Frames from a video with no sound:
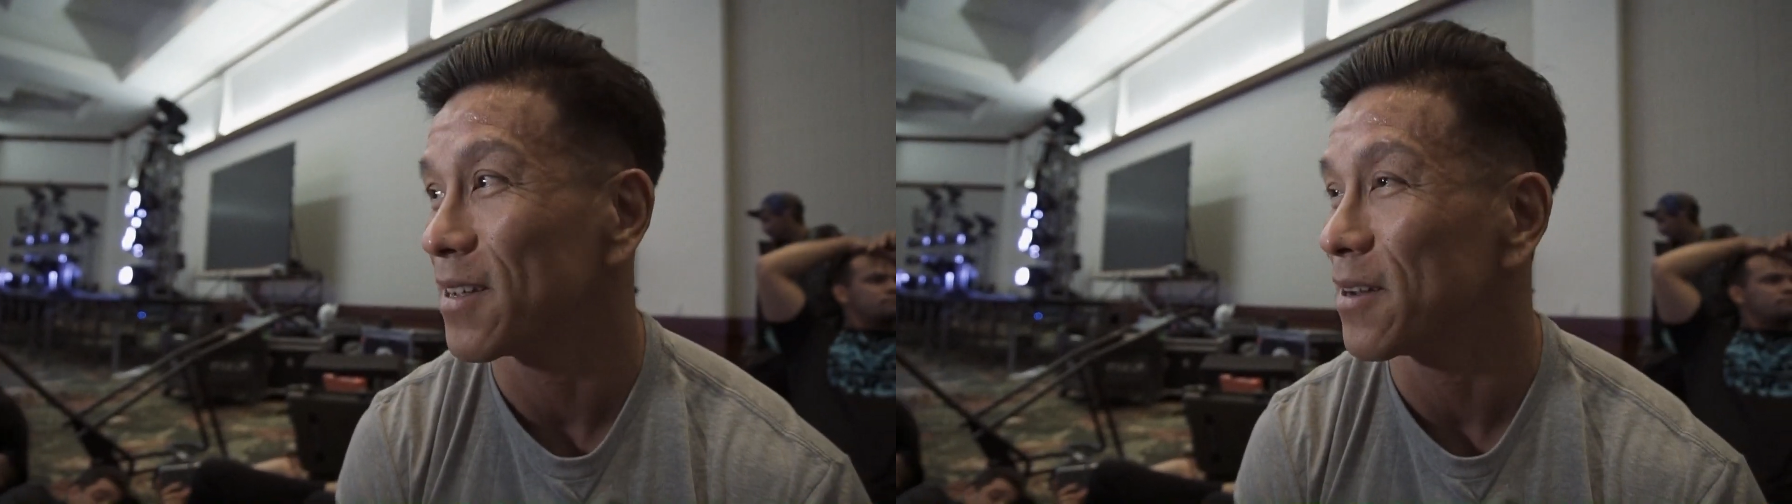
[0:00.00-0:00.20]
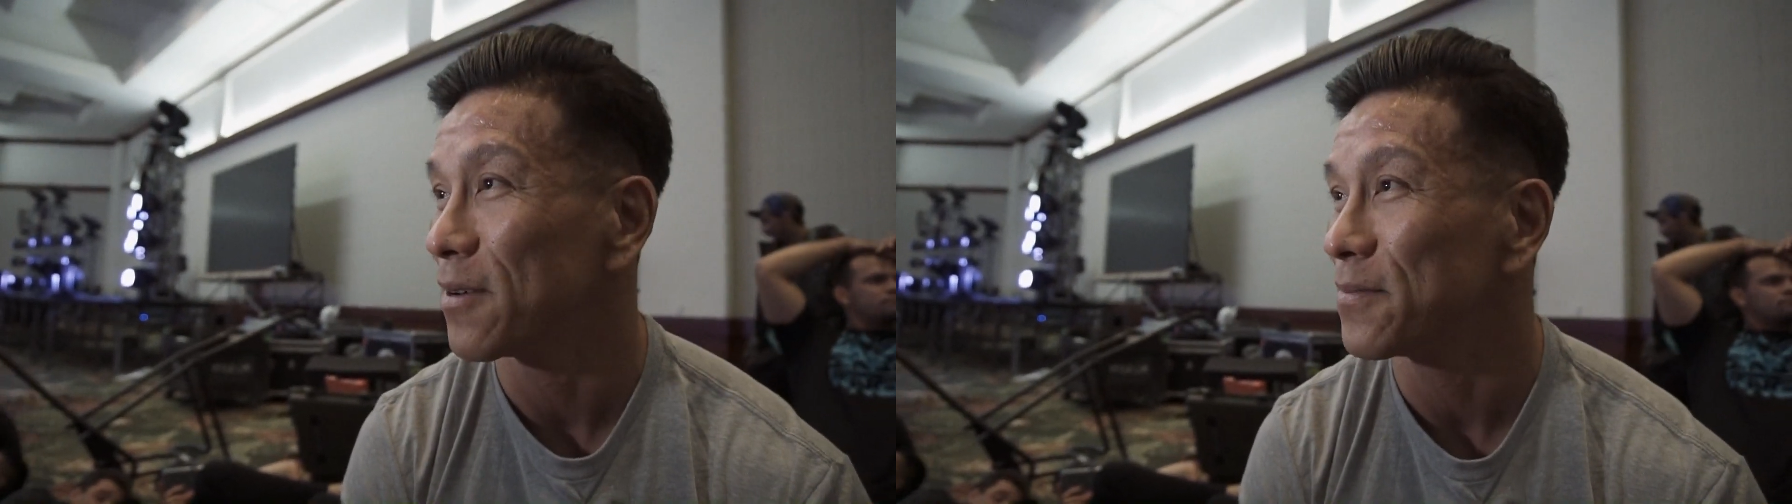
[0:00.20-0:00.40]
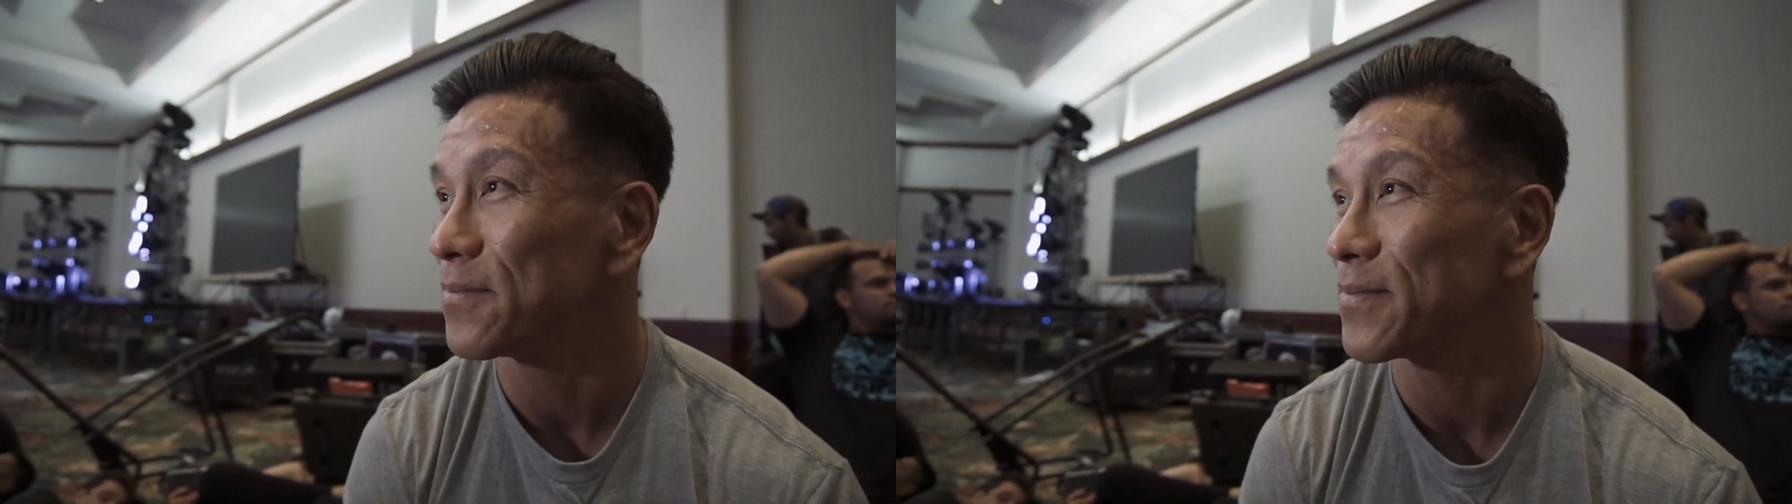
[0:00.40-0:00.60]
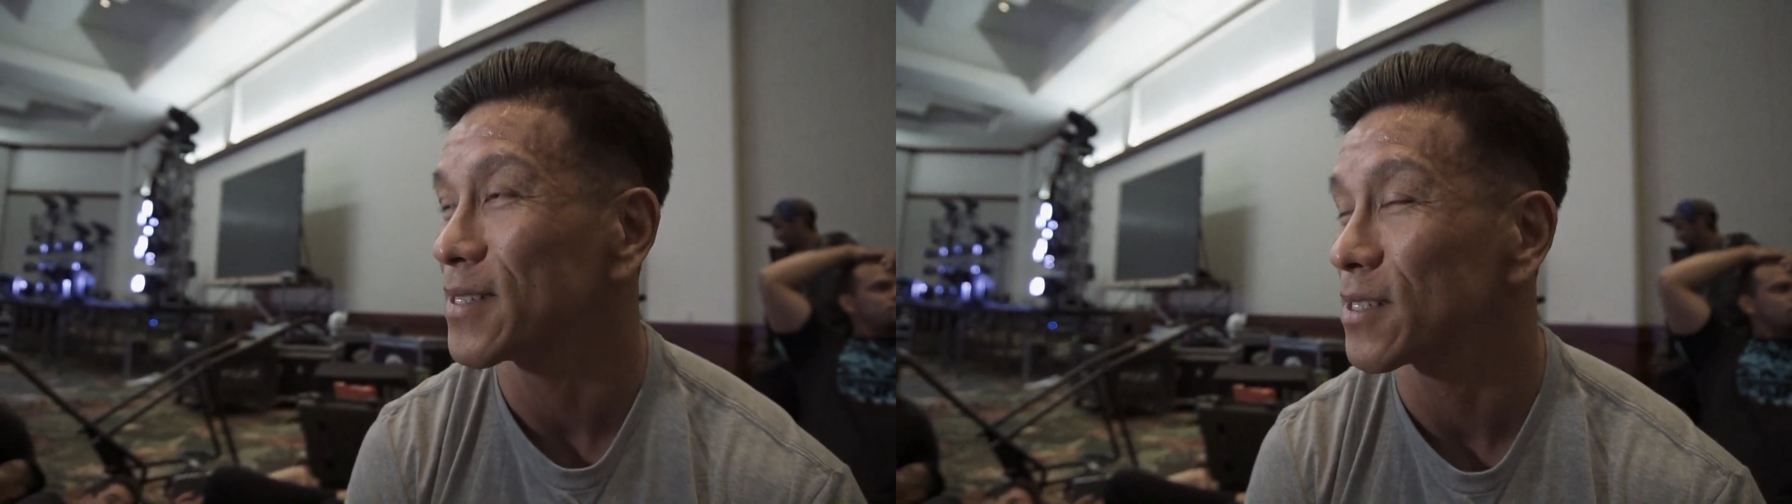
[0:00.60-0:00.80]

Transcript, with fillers: You know,